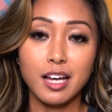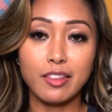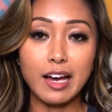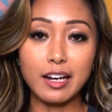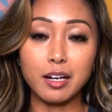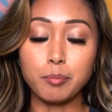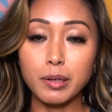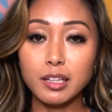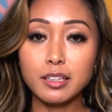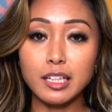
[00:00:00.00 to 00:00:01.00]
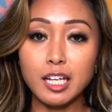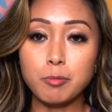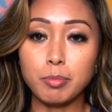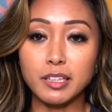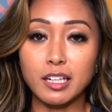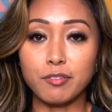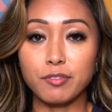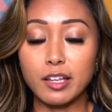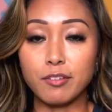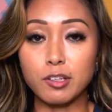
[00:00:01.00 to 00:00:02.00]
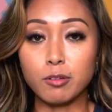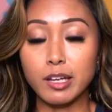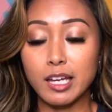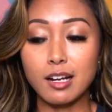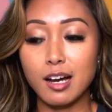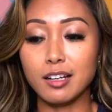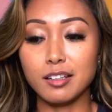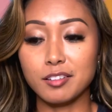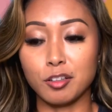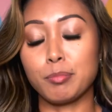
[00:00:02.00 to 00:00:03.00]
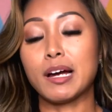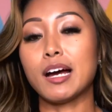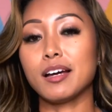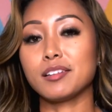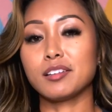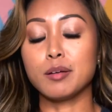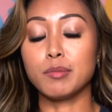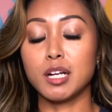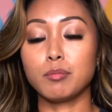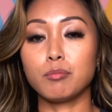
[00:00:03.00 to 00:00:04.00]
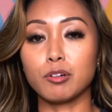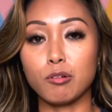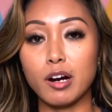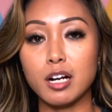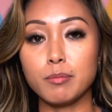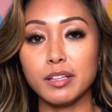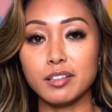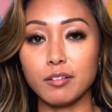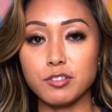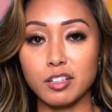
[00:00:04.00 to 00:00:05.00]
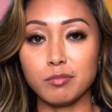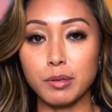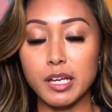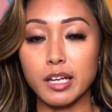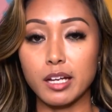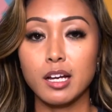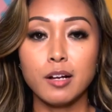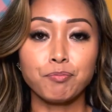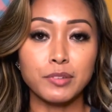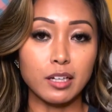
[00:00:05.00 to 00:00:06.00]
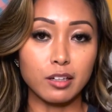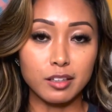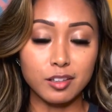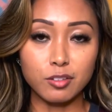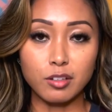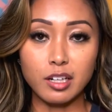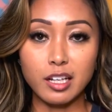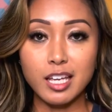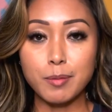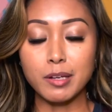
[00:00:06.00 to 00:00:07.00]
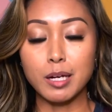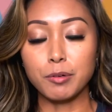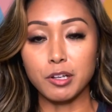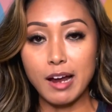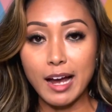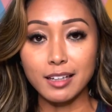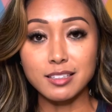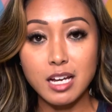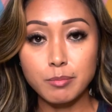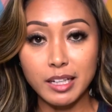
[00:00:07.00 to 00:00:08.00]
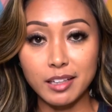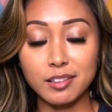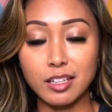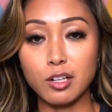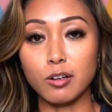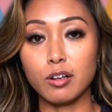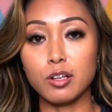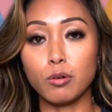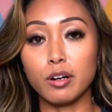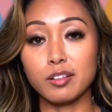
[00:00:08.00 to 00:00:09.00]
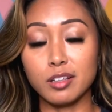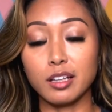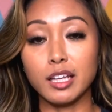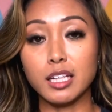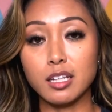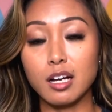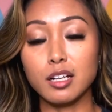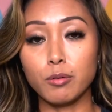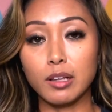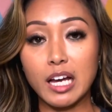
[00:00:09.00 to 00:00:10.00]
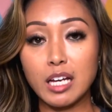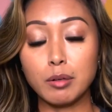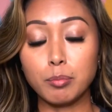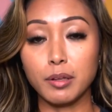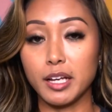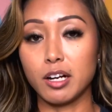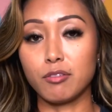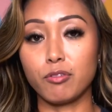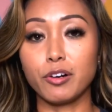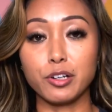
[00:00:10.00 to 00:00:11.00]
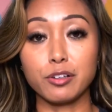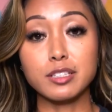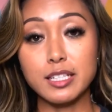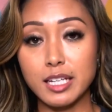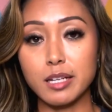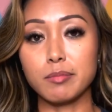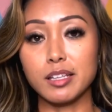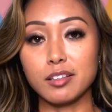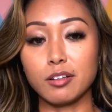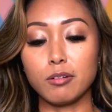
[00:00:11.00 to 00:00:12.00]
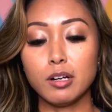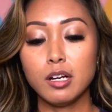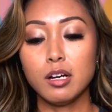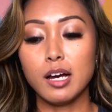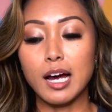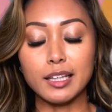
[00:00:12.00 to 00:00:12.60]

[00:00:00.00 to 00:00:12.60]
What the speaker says: that ability, but then if you cannot surpass the minimum requirements of just being a good student and keeping up with your academics, then you are suddenly not a reliable player for your team. And so at